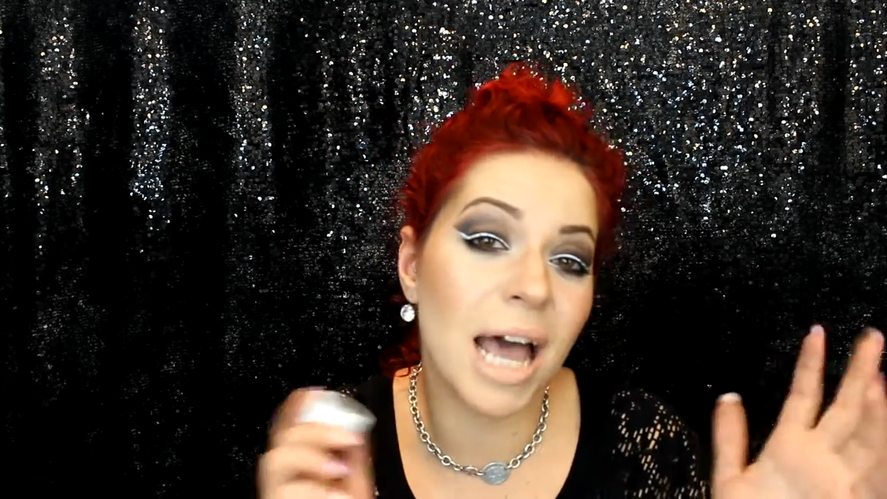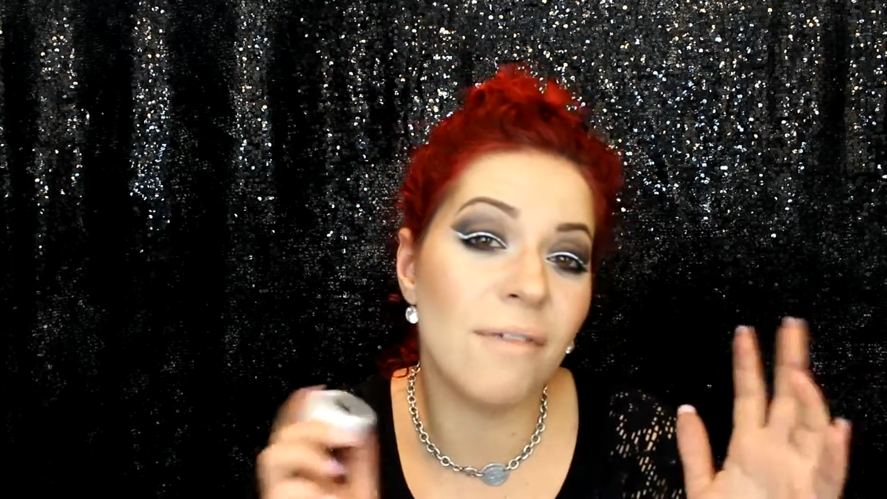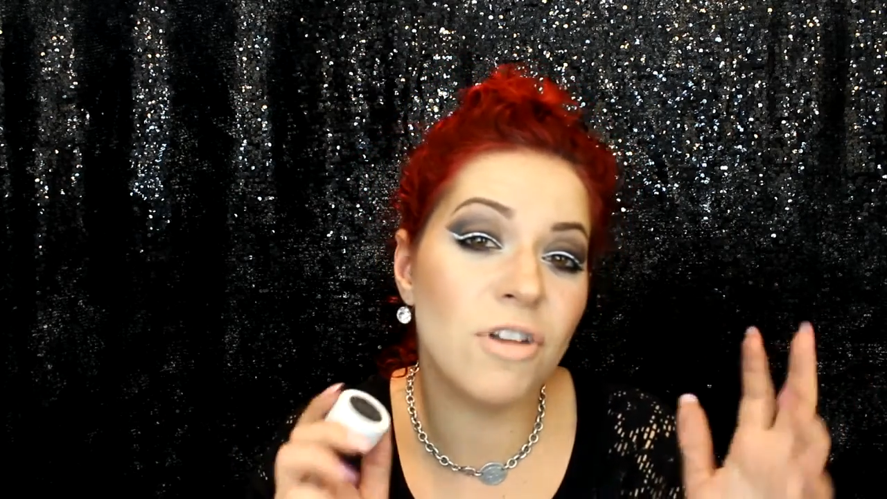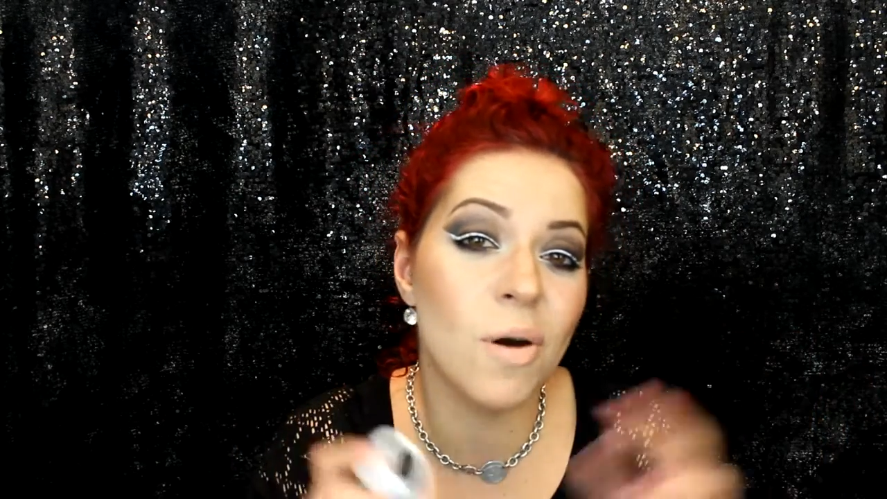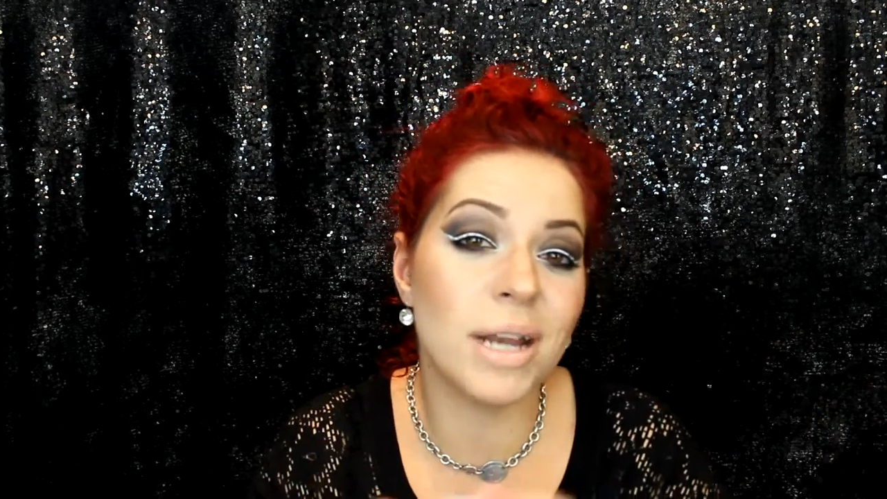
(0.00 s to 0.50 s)
I
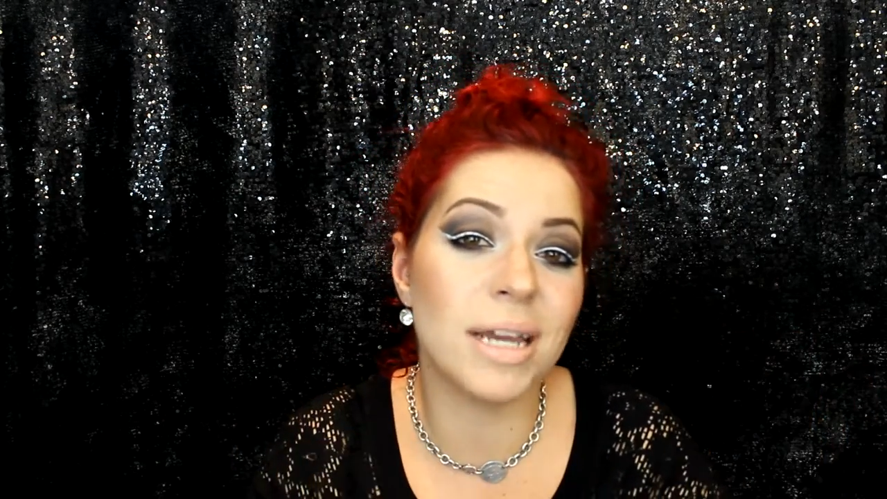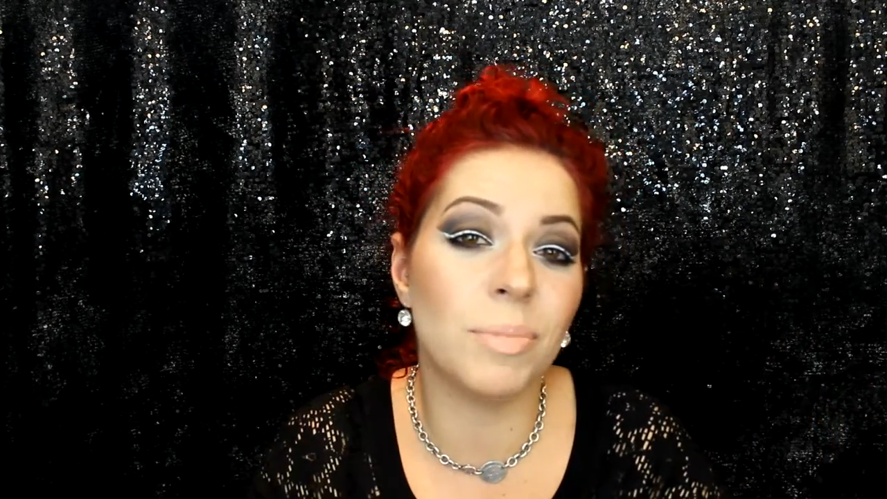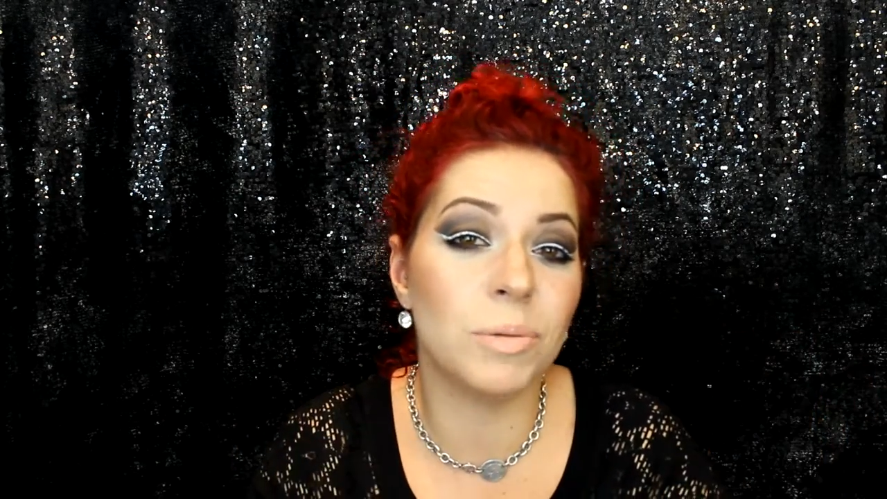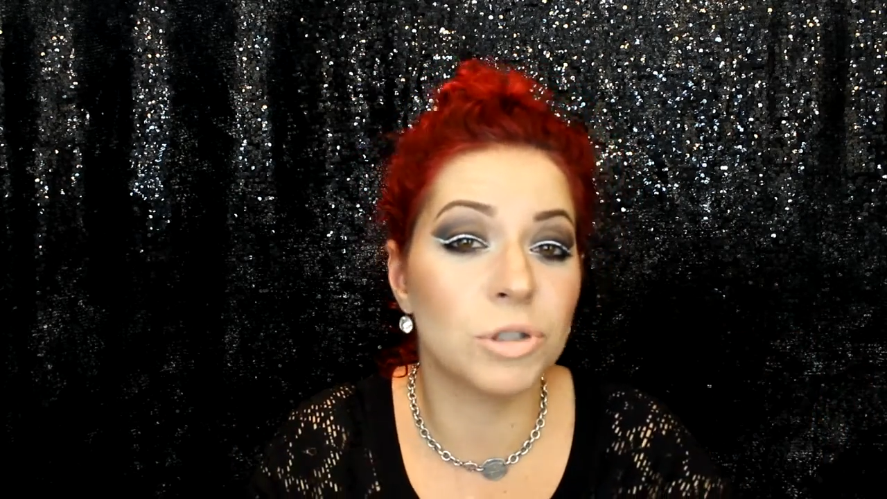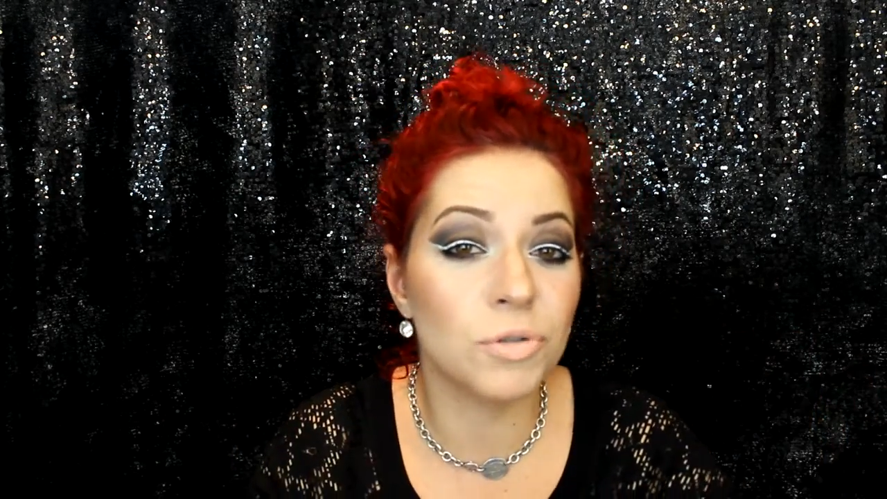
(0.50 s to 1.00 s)
have no idea,
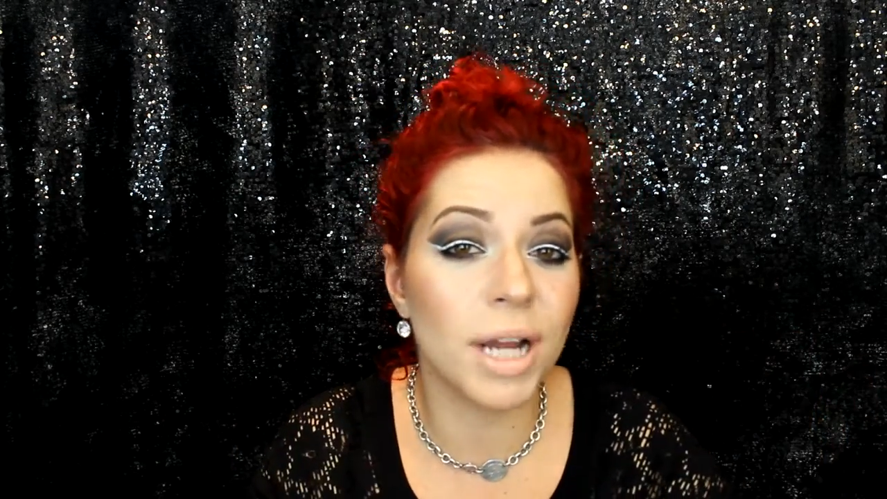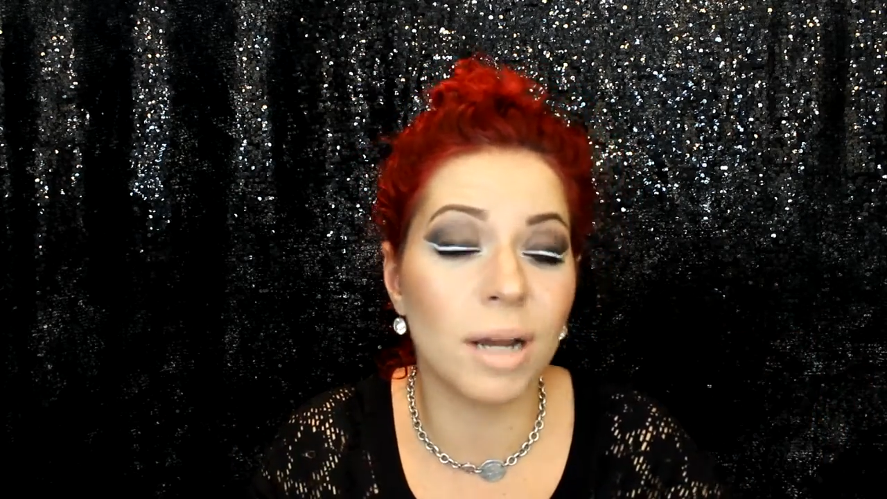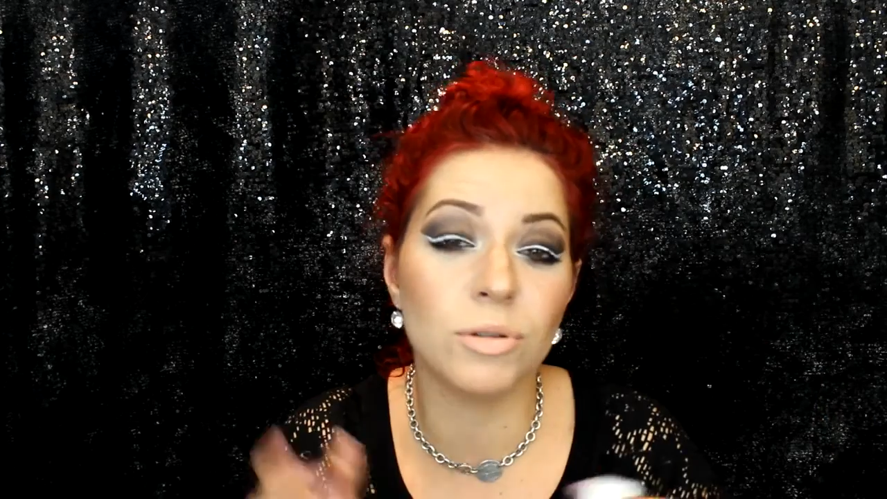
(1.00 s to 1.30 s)
but it was great.